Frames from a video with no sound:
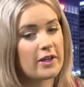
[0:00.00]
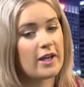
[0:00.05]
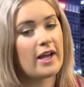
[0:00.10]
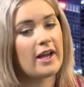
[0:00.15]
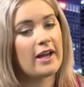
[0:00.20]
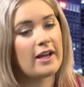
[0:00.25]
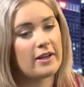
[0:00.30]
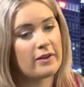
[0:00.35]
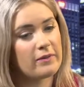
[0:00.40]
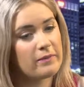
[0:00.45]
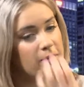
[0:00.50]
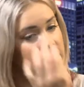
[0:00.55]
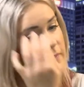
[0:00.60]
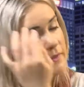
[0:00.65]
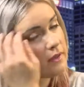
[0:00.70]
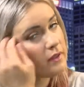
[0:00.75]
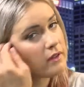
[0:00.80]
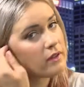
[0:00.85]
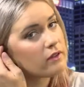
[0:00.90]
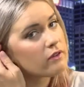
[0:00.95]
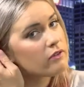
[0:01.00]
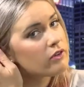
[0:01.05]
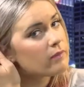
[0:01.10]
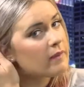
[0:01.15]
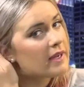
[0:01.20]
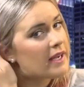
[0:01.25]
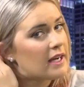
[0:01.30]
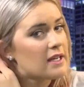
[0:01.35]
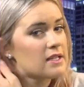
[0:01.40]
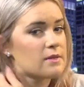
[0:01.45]
For
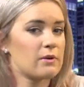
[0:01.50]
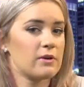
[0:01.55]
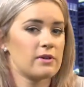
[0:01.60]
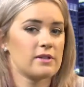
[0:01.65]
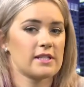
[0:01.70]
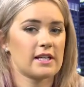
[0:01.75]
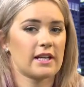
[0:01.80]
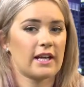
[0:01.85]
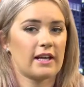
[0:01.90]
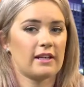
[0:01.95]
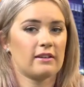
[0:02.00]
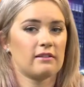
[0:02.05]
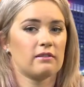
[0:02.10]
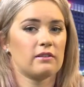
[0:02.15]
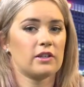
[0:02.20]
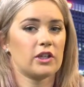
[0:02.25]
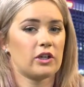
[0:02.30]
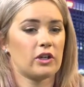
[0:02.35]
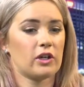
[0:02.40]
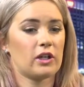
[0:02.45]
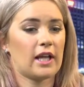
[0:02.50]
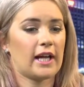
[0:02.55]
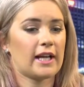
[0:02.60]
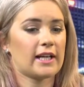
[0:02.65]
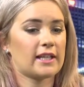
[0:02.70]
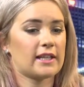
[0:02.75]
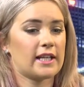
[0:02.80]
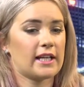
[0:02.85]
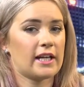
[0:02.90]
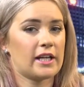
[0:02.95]
me, I suppose, again, you know,
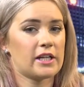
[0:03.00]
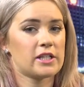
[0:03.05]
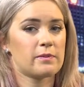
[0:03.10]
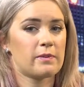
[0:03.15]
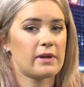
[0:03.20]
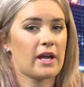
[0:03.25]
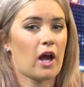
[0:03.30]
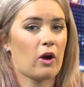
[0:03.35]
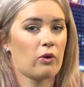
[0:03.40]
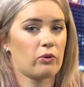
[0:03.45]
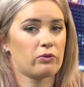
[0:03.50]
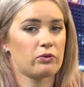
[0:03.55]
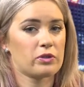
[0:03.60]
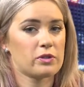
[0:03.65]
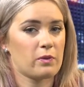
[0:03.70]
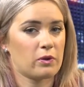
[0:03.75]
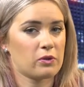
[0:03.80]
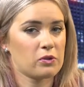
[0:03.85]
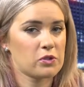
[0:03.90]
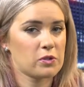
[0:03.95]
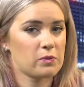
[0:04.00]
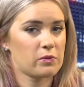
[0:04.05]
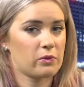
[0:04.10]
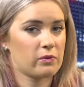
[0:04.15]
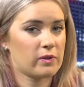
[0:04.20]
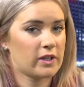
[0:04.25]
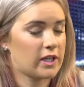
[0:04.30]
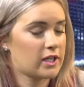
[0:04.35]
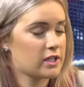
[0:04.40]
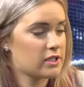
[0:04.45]
like they need to be held responsible.
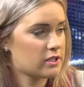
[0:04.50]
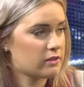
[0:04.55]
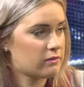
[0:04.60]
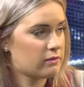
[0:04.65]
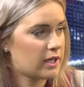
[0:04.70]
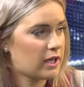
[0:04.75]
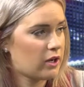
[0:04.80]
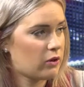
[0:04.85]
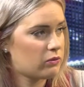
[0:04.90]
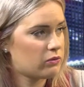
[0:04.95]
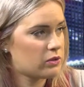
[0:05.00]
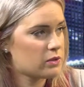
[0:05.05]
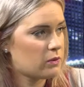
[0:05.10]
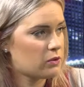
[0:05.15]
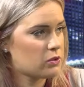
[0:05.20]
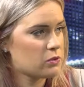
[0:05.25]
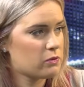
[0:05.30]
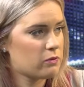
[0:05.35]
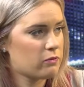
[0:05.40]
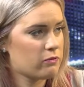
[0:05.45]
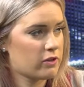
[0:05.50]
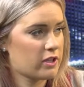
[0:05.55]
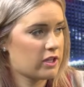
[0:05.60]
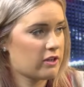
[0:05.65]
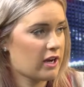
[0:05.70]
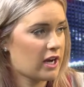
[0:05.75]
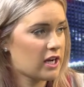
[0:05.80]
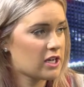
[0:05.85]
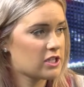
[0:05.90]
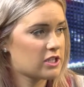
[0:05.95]
They need to be held responsible for their
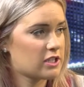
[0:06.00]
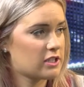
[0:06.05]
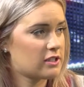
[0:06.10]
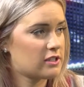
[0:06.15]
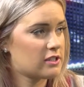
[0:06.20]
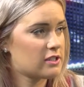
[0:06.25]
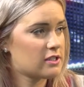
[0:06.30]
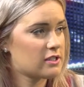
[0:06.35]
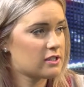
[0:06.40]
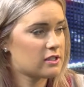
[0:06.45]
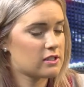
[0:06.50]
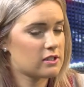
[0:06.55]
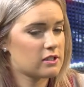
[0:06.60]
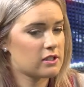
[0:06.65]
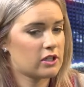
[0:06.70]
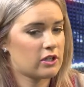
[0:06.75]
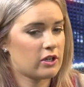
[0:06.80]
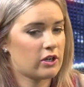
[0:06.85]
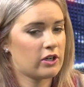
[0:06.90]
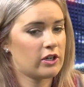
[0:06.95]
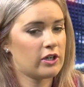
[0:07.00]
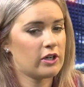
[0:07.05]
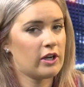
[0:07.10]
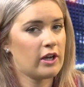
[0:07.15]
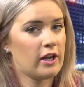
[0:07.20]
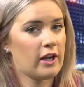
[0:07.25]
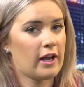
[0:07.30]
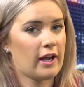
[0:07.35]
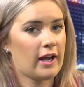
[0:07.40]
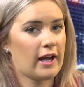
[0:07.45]
actions, you know.
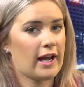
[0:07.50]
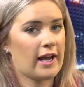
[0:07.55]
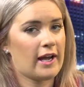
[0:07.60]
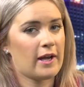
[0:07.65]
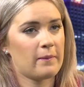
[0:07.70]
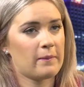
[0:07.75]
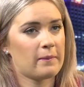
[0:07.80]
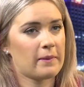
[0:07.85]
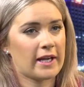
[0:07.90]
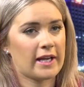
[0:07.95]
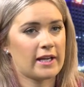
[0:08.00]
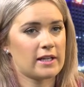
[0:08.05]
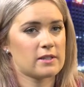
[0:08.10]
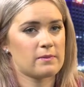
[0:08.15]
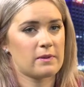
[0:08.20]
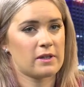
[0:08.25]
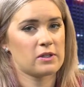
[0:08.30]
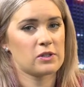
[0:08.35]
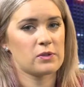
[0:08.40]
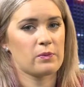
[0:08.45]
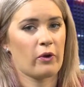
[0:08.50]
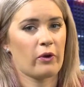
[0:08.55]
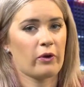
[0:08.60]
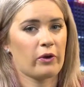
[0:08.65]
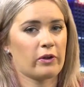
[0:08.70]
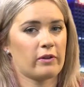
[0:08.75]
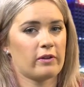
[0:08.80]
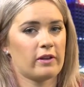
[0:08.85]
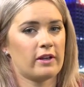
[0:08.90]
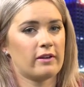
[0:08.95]
Like it's been
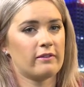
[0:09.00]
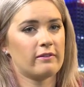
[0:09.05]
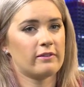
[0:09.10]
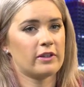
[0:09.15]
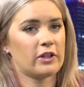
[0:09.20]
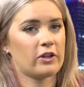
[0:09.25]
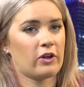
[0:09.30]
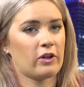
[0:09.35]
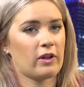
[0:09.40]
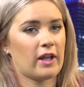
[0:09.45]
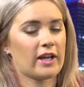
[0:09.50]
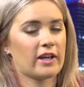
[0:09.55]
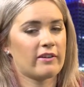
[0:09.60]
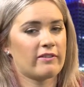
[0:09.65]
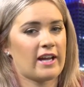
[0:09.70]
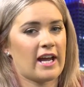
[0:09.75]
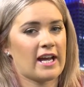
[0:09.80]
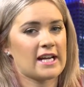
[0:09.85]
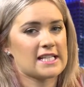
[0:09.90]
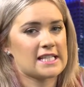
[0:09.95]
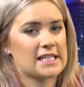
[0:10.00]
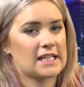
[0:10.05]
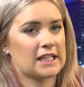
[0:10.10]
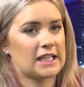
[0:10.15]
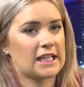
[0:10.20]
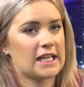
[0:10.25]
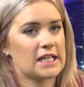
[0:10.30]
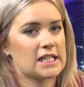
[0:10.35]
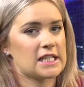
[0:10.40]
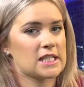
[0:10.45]
spoken that, you know, like if you
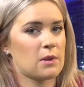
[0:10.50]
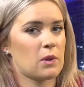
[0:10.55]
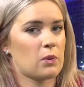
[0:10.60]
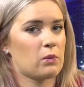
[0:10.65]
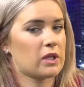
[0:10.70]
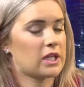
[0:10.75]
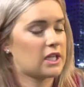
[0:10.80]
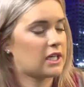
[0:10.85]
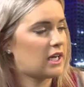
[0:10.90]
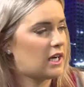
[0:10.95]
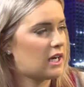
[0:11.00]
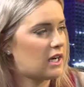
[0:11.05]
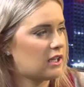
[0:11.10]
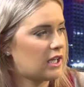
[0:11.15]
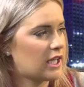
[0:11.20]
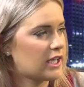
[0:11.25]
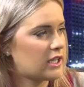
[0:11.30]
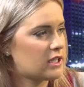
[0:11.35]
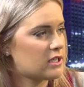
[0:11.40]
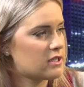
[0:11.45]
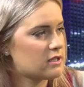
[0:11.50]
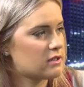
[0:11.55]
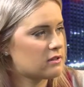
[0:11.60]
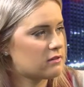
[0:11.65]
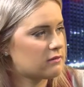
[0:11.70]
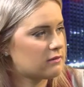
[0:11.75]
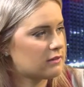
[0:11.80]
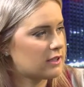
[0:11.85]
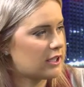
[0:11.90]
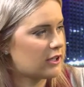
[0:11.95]
accidentally hit someone with a car, like you're
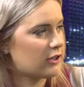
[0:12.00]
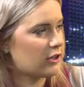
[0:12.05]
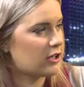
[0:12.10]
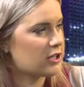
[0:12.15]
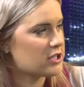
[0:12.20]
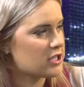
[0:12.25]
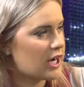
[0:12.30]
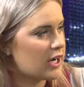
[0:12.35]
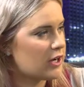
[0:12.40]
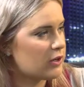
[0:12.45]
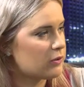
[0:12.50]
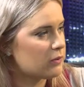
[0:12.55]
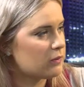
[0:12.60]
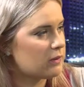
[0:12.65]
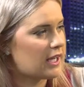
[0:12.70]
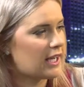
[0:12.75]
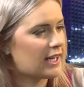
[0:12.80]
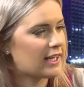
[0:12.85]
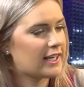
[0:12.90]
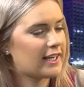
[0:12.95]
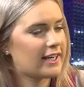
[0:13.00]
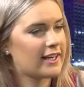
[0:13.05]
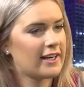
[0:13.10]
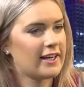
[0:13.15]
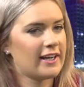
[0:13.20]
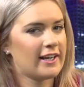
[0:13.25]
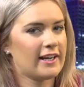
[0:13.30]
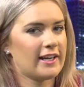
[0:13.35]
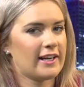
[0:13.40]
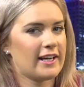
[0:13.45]
going to go to jail. Like
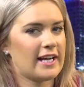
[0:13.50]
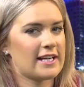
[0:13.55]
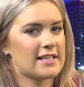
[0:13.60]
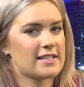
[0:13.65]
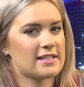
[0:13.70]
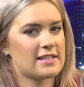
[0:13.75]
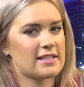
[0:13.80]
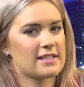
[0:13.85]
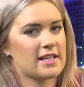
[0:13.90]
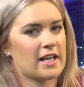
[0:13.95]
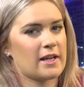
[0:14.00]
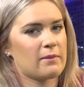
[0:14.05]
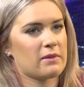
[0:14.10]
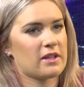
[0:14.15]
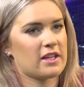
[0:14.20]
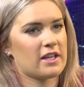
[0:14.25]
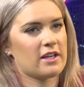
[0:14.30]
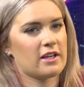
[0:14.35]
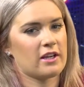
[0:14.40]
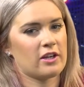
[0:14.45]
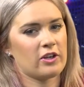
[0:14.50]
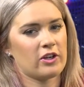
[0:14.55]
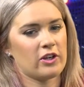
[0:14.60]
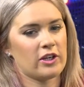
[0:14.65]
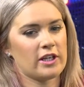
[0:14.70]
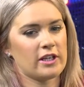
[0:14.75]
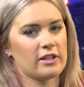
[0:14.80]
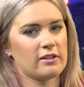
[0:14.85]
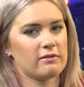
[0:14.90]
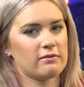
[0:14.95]
it's the same thing, you
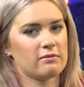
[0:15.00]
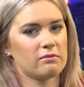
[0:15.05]
know.